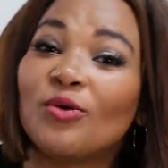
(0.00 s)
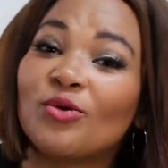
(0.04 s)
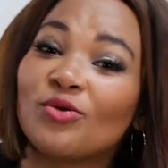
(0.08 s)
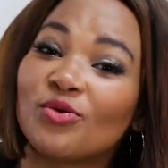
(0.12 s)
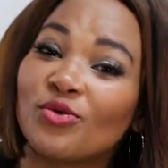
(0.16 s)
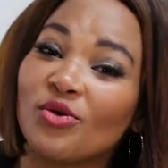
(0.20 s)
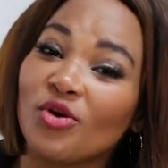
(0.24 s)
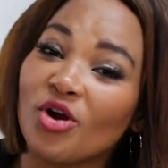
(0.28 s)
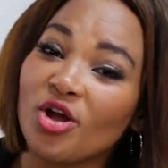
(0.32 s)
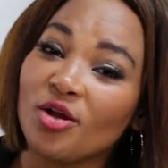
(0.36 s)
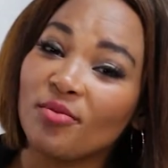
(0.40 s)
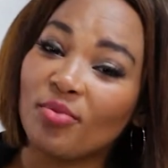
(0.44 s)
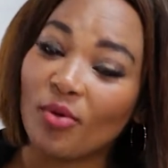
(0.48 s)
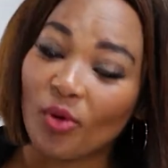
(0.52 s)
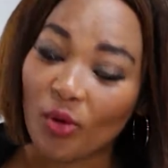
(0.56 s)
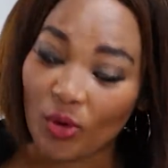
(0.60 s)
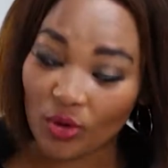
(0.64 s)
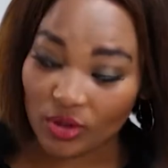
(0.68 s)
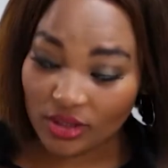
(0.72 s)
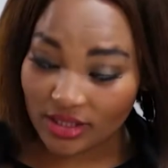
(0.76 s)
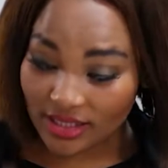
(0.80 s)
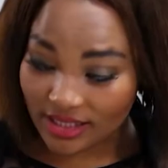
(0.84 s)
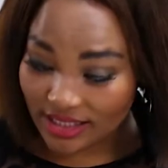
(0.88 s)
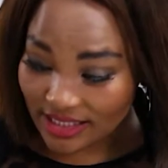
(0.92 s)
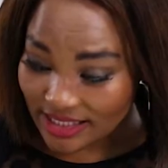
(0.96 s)

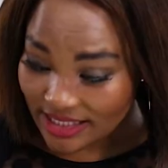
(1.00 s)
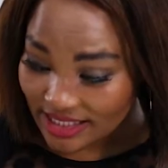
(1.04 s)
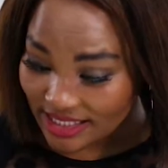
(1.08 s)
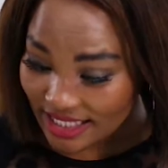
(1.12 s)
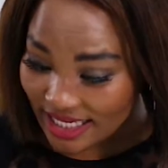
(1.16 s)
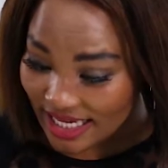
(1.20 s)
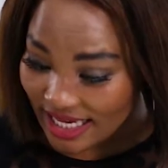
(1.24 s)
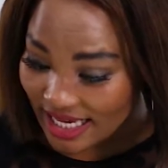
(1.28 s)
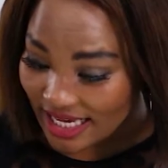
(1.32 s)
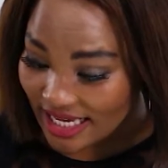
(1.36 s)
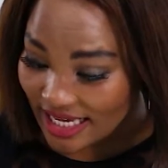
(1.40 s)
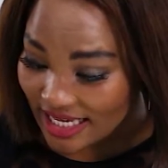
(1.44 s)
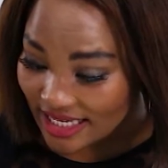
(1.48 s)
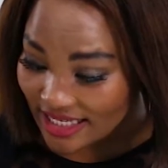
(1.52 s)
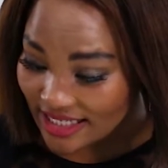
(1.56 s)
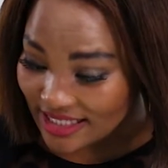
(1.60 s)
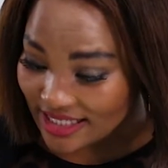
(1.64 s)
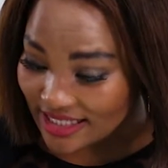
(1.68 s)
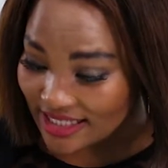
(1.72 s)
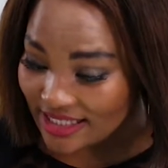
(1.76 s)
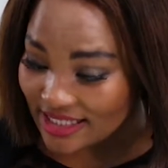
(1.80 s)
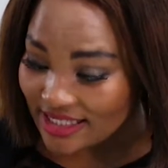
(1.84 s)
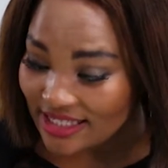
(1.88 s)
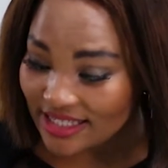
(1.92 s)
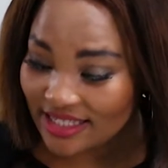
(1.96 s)
Rooibos
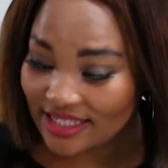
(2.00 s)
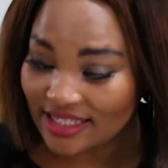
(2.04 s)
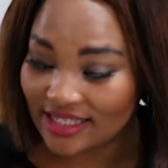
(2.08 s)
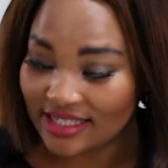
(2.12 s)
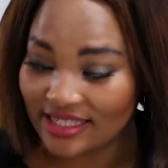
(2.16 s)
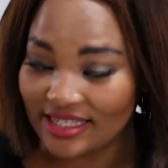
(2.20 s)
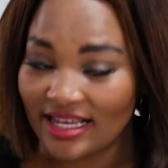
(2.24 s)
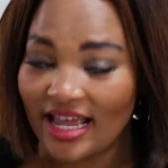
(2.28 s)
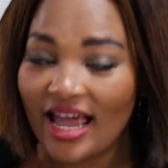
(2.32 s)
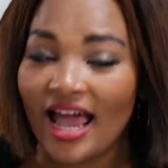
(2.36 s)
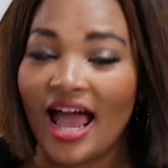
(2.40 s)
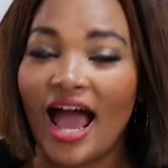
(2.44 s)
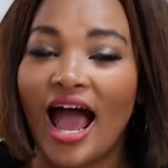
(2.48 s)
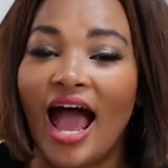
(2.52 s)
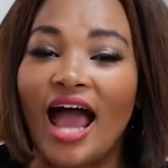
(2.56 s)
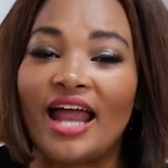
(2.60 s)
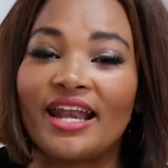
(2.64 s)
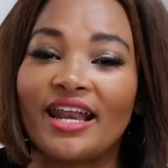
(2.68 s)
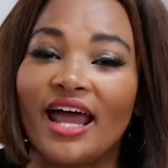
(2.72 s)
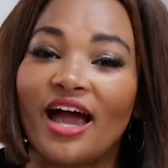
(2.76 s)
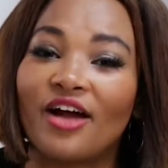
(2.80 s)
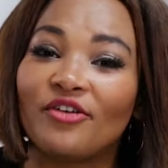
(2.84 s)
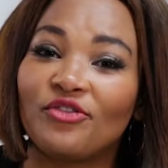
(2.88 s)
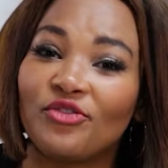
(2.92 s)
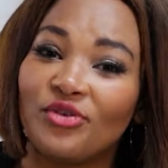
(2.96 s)
is an
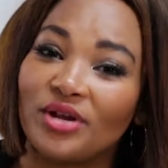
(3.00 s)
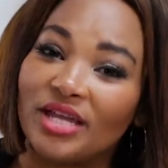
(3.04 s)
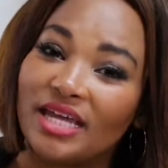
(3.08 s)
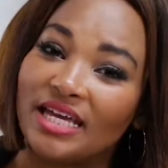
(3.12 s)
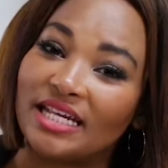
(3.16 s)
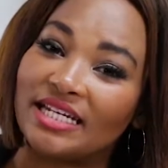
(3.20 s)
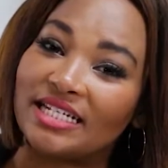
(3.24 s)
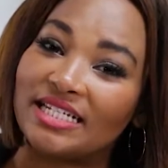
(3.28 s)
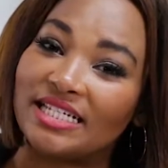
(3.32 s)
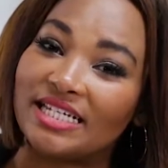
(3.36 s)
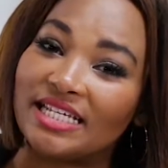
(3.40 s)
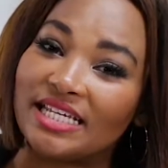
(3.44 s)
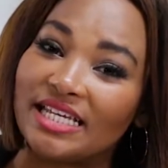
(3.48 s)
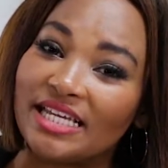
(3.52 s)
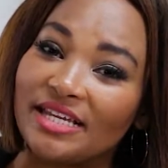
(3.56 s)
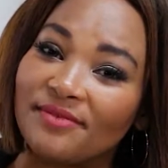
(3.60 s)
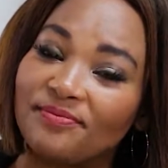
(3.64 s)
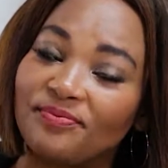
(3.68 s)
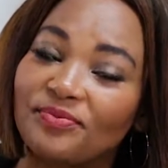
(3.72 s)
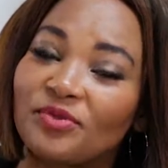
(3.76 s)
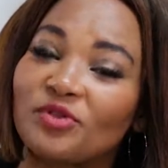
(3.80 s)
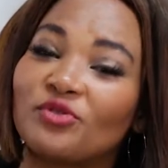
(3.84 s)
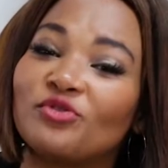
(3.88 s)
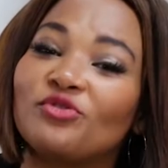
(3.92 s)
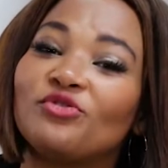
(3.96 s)
African tea,
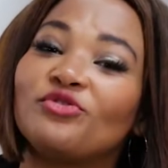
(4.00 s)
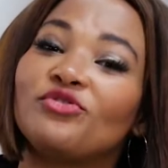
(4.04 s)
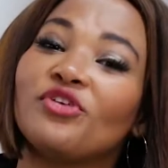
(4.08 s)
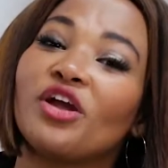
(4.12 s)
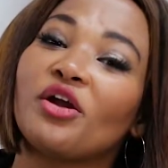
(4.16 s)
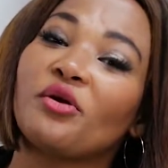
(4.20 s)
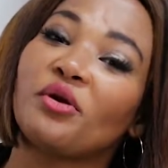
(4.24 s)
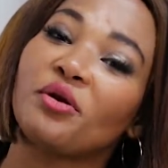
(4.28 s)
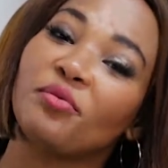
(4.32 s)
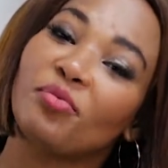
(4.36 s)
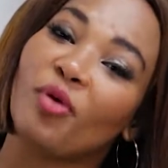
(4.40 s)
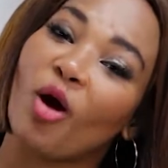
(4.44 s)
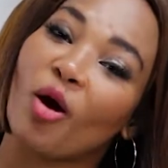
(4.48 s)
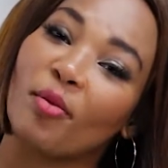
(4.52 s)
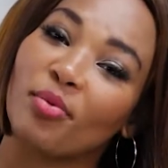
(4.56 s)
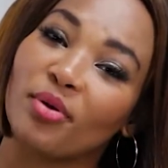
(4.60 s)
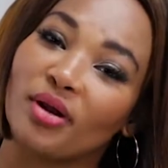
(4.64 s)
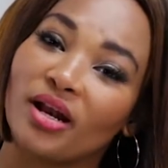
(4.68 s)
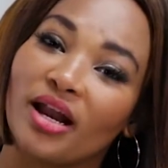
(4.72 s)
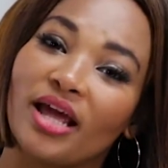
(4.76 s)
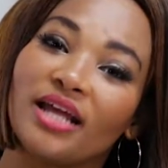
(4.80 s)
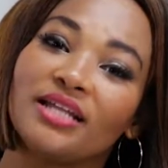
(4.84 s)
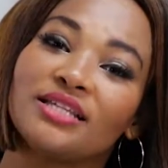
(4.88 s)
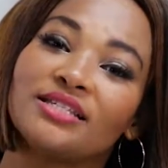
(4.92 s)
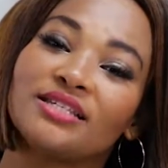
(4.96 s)
very
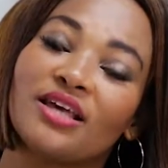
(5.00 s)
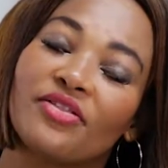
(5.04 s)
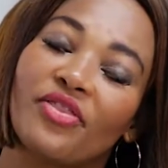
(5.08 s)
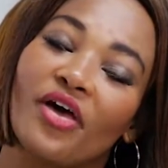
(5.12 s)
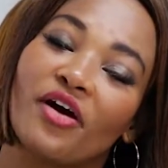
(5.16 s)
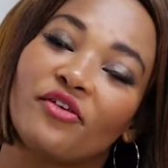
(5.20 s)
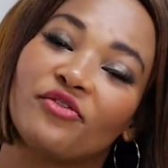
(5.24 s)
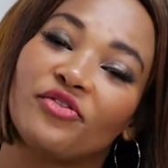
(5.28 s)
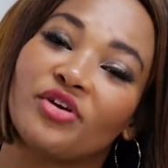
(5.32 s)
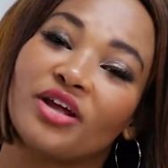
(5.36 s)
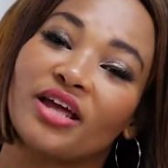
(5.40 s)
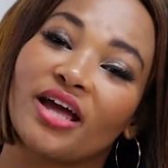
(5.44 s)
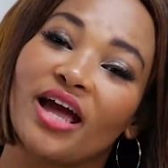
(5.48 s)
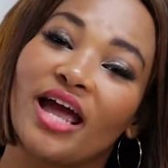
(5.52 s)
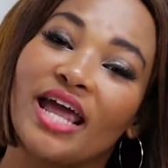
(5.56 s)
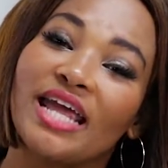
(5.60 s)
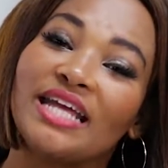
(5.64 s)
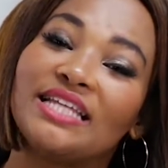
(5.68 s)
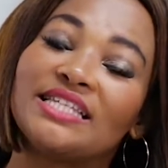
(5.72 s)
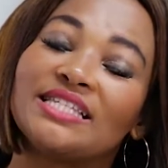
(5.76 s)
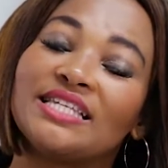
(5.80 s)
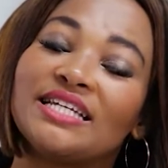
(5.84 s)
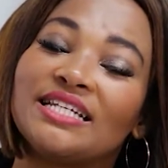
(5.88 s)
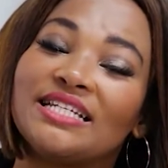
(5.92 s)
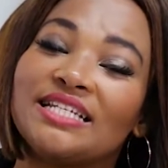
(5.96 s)
popular in South Africa.
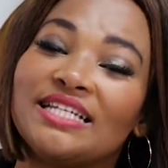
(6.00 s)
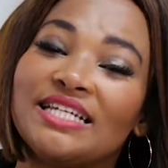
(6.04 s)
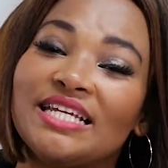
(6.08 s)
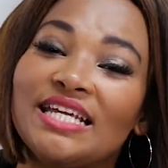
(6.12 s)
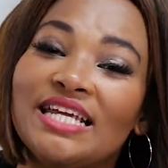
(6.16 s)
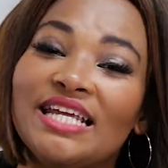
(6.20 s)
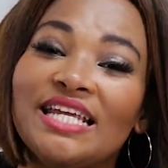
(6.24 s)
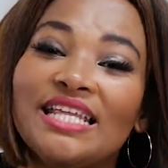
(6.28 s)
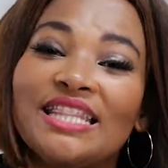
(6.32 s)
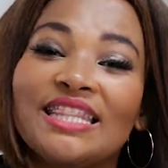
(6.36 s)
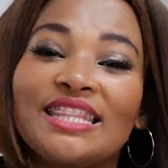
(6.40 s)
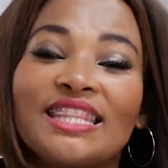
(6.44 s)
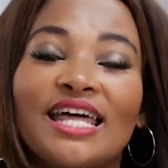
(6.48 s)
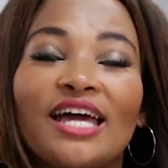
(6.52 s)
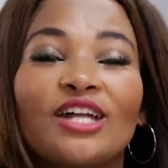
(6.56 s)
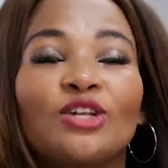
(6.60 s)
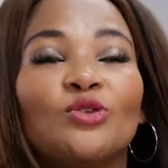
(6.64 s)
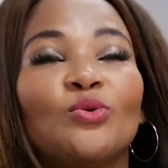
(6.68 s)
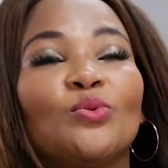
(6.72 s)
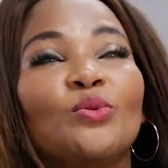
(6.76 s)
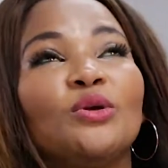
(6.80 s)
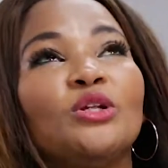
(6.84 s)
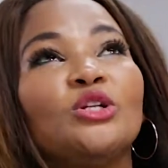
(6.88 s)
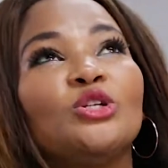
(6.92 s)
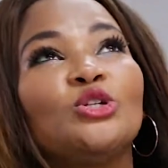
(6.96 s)
It's a tea that
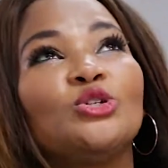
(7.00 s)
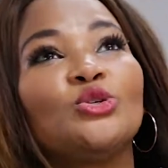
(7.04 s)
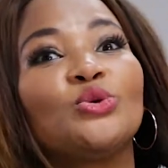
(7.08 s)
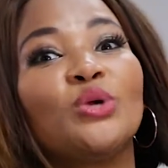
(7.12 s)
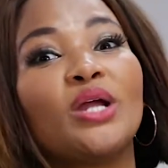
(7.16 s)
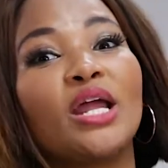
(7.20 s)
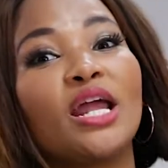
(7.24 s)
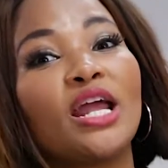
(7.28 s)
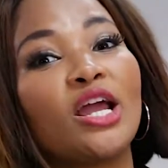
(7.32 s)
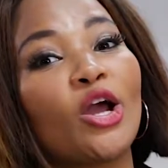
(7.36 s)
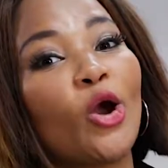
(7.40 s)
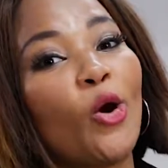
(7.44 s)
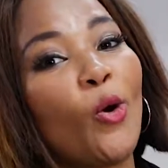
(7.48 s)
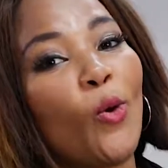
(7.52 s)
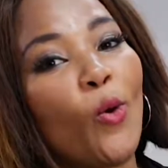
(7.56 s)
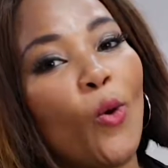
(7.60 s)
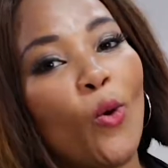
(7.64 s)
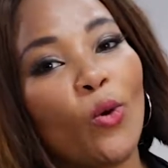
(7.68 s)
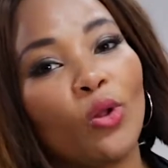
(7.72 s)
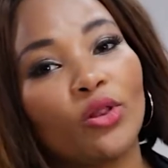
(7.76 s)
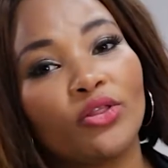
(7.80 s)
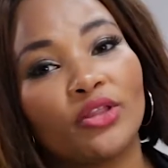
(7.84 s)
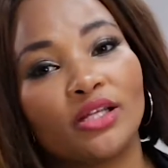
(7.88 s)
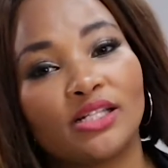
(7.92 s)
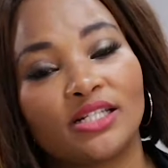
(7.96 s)
we drink
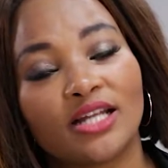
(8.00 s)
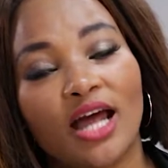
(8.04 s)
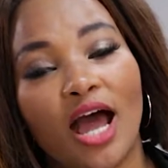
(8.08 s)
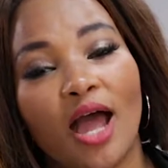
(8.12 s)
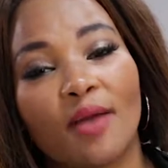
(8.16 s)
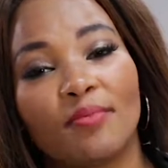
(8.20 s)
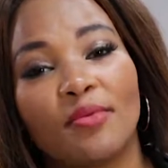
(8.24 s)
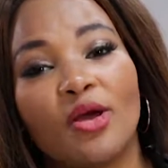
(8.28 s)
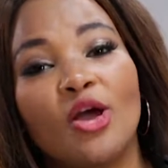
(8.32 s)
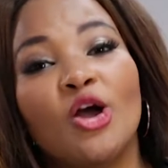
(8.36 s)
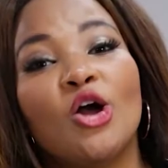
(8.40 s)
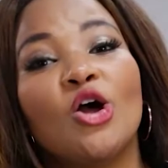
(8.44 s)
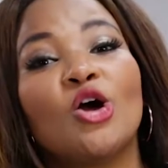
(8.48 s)
all the time.